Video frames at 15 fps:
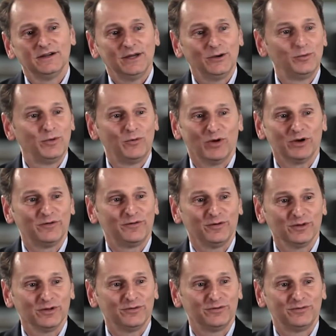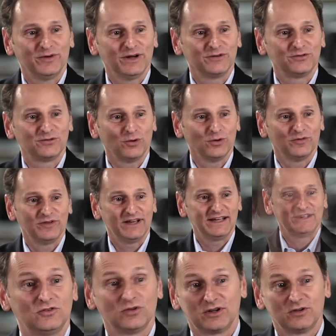It would be wonderful if uh,
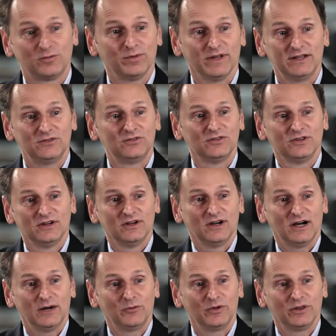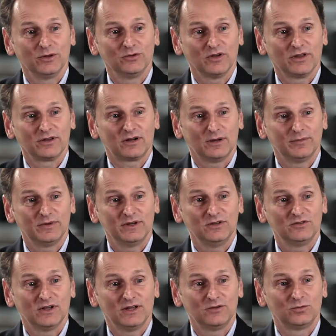Solavei took its place uh, with those other
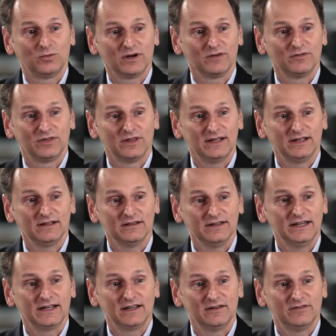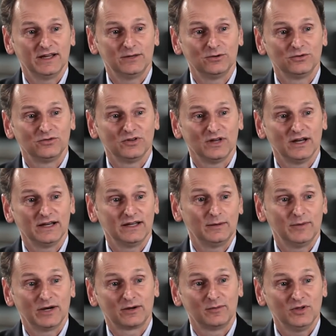companies as one of the leading innovators uh, in American